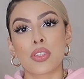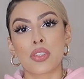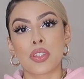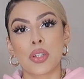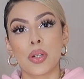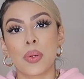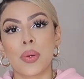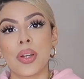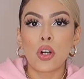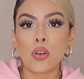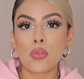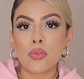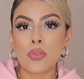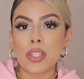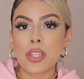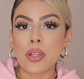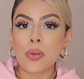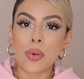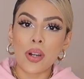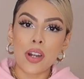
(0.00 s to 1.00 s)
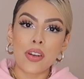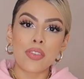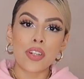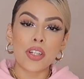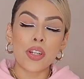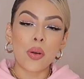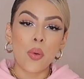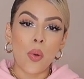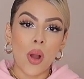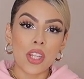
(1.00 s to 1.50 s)
So hopefully wherever
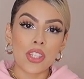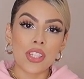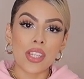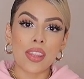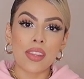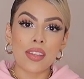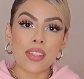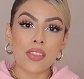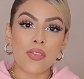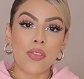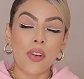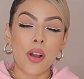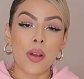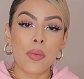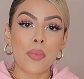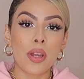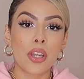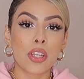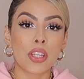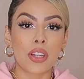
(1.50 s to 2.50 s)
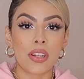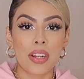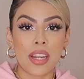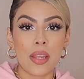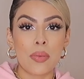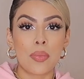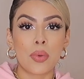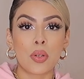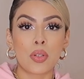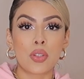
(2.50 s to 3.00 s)
you're watching this from, you're
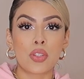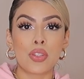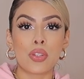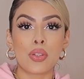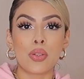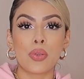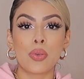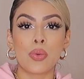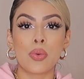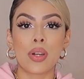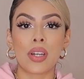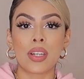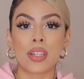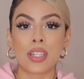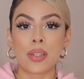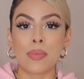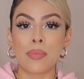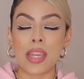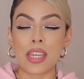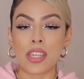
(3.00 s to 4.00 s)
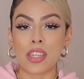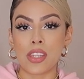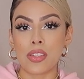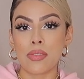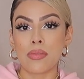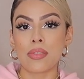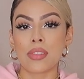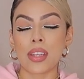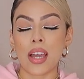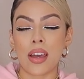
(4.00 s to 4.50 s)
able to make
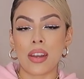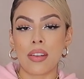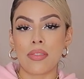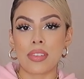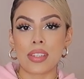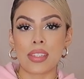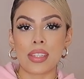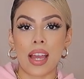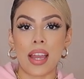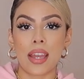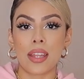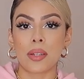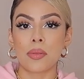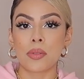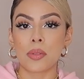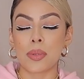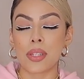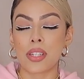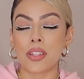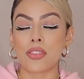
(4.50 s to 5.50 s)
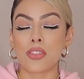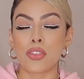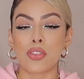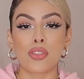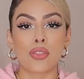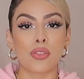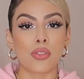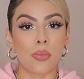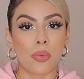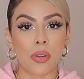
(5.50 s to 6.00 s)
use out of these items because they're
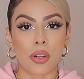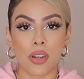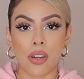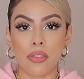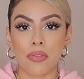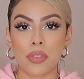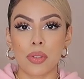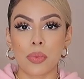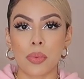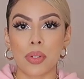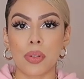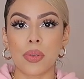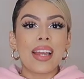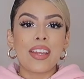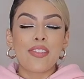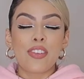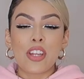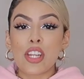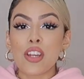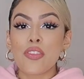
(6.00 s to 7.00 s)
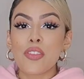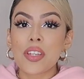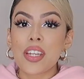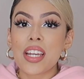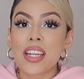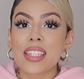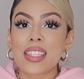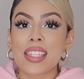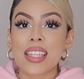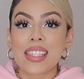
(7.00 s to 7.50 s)
super comfortable. If any of you
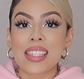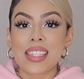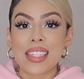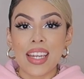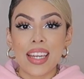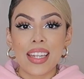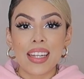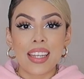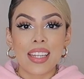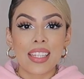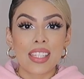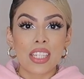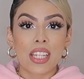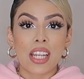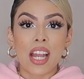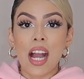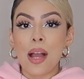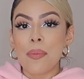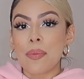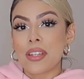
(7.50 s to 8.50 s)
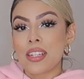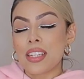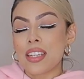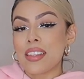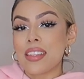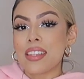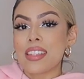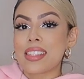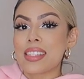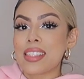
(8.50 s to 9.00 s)
guys decide to cop any
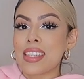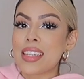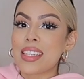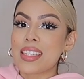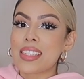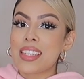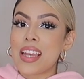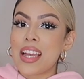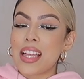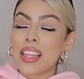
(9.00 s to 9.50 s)
of these things,